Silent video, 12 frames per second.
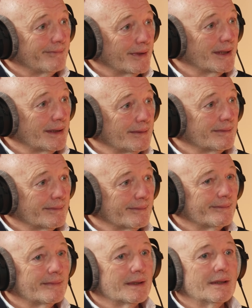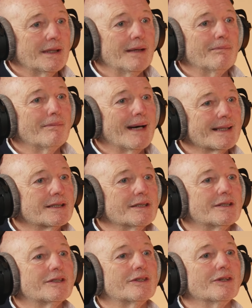Right? It
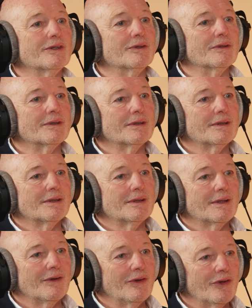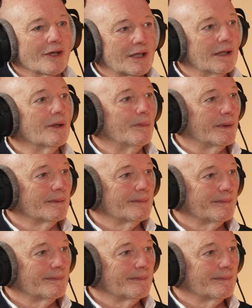mattered to the club.